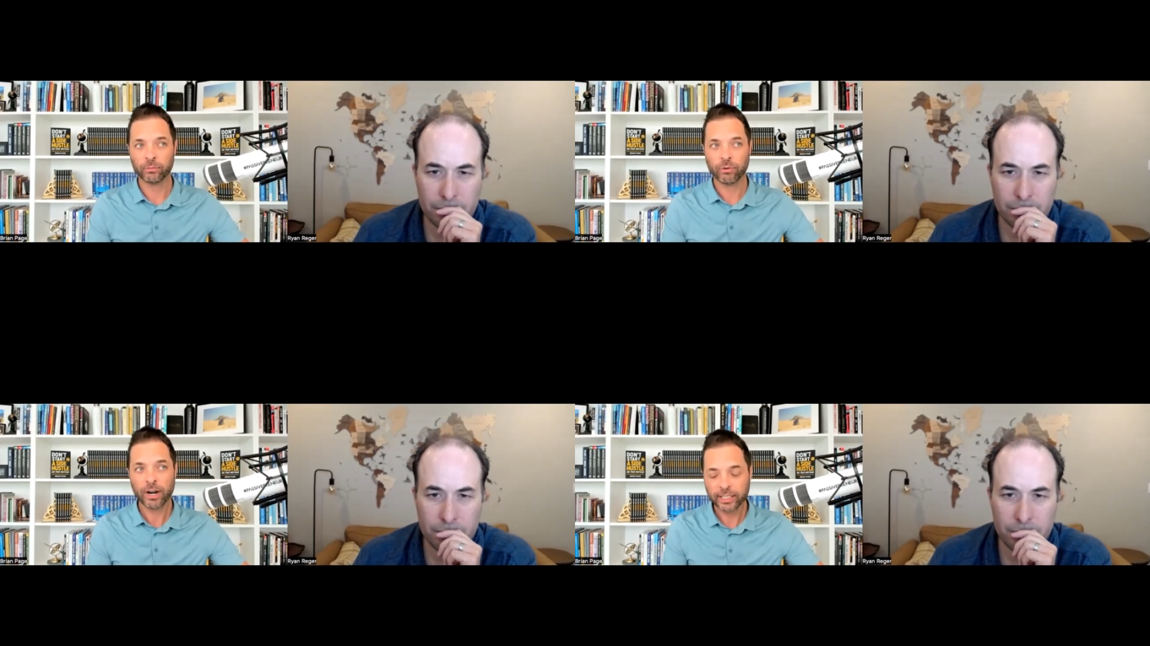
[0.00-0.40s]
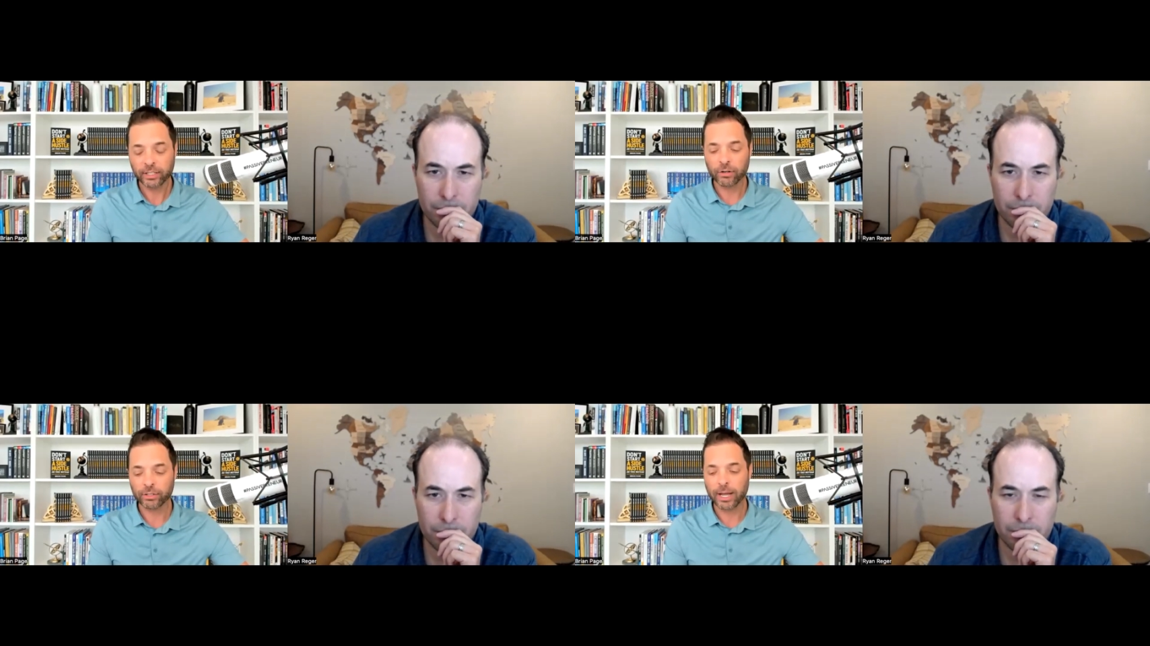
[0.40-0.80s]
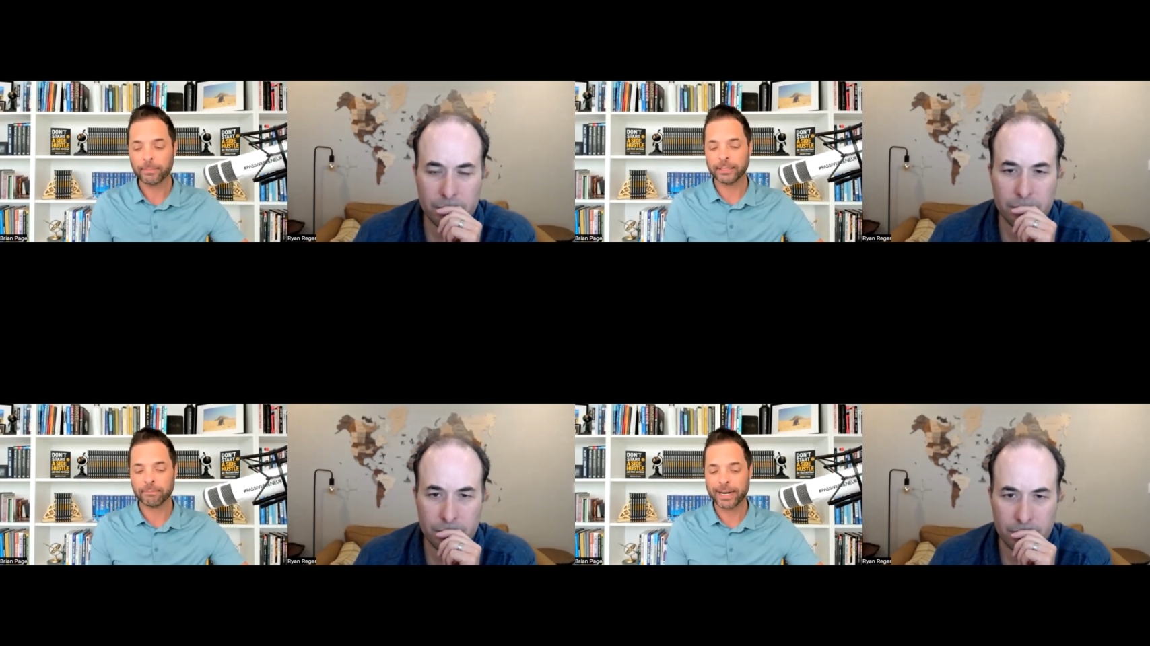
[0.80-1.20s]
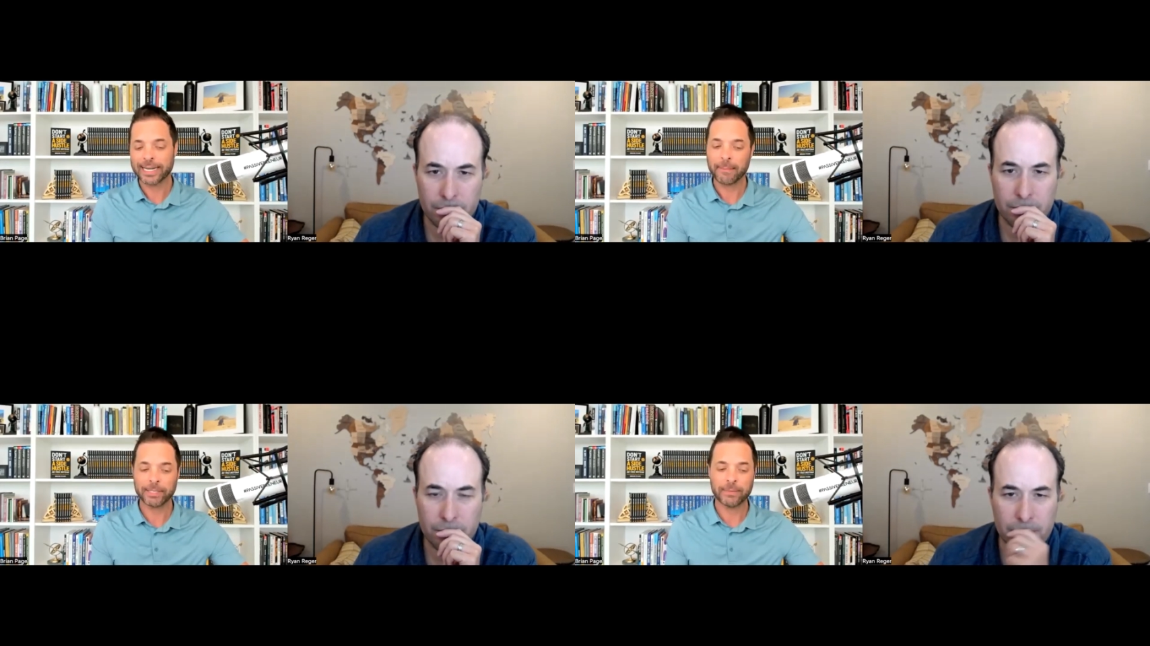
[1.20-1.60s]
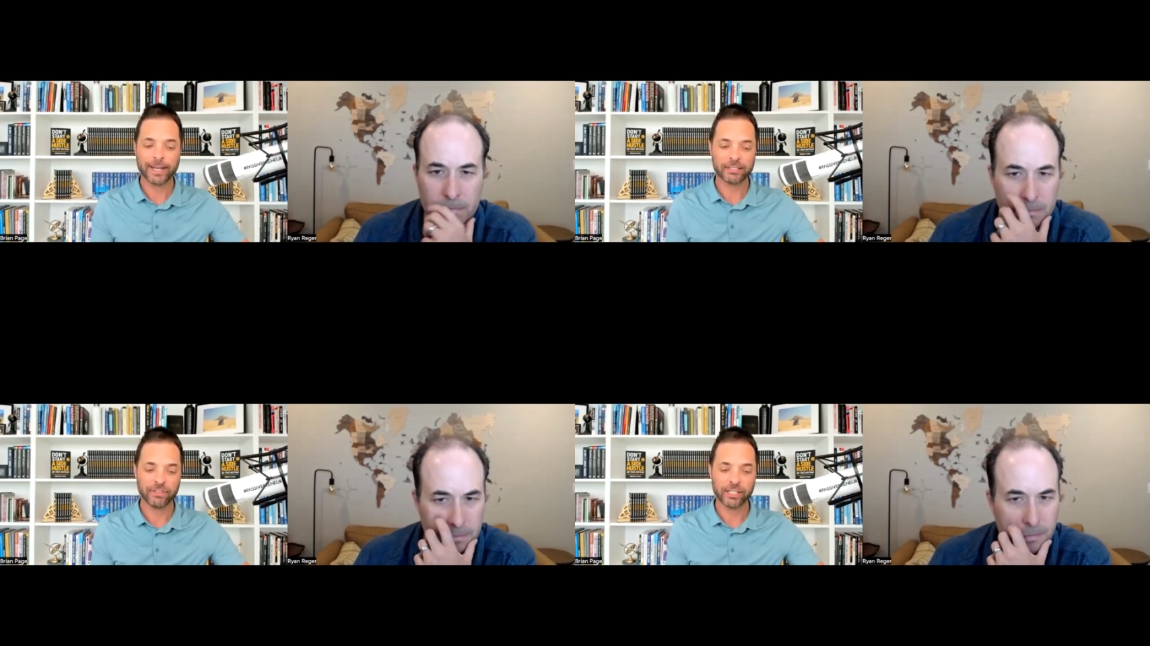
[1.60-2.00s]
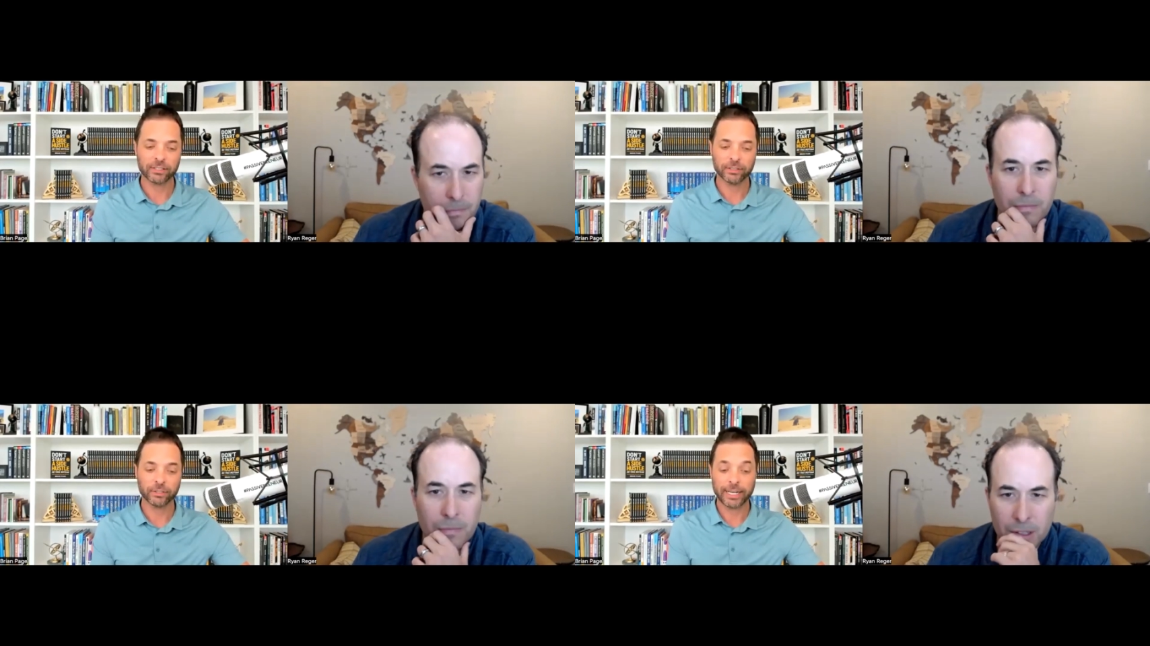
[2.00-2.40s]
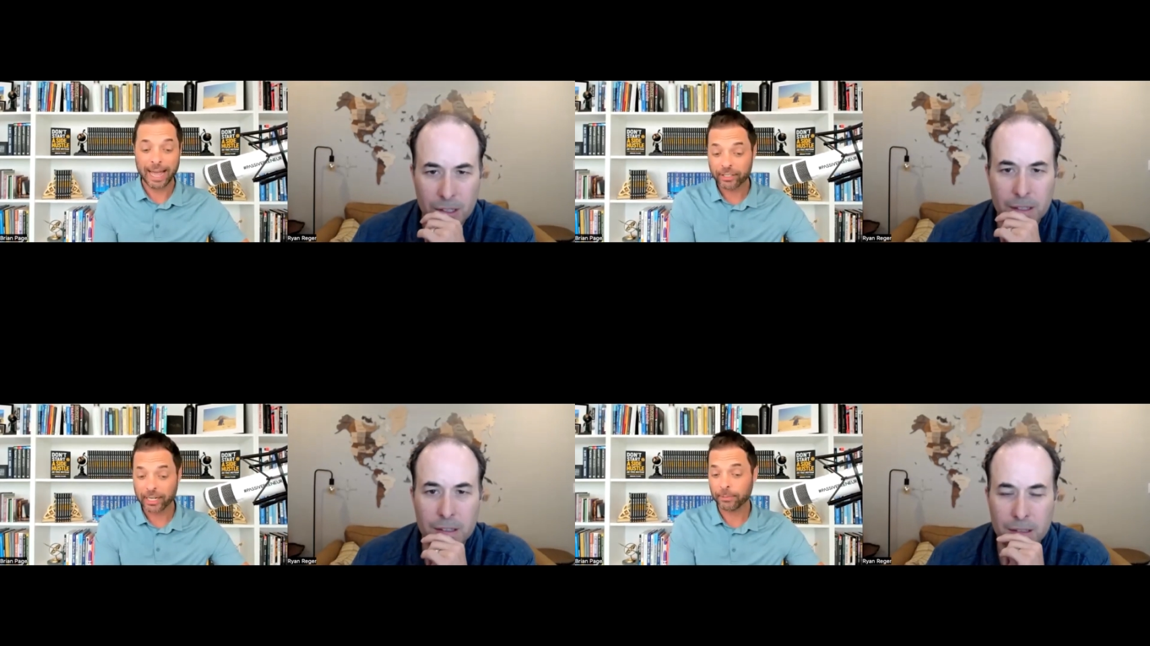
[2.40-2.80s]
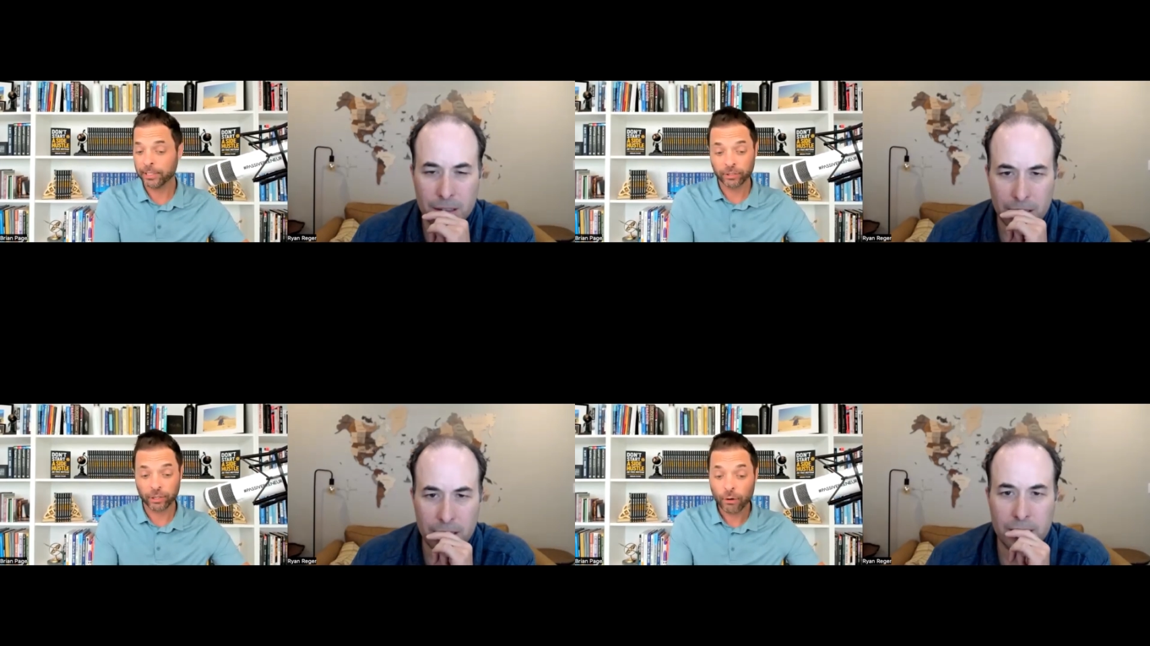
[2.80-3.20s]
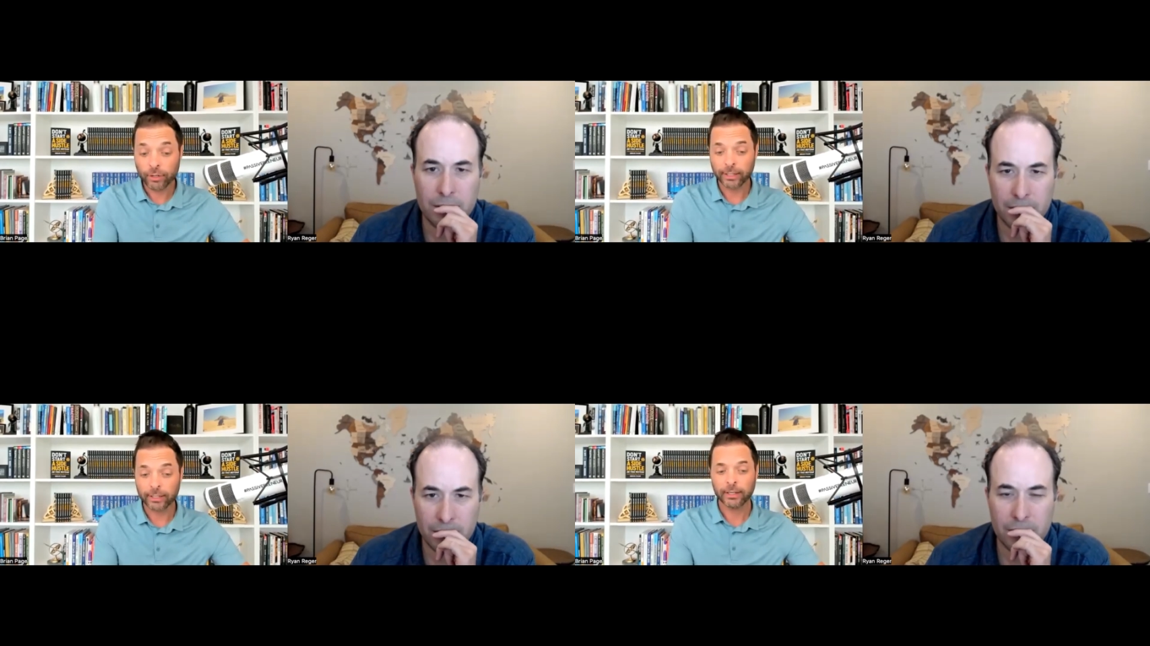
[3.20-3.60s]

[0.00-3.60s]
Speaker 1: running your own company might not be the best vehicle. You could have a company, you can own it,